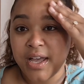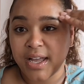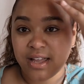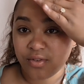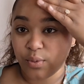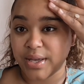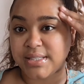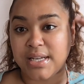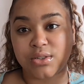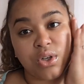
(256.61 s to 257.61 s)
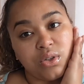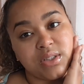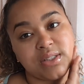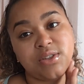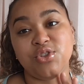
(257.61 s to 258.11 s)
Kind of wakes that
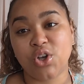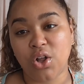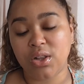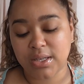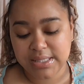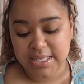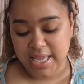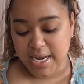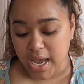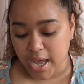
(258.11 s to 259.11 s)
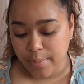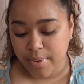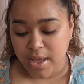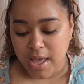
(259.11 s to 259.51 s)
dull skin up.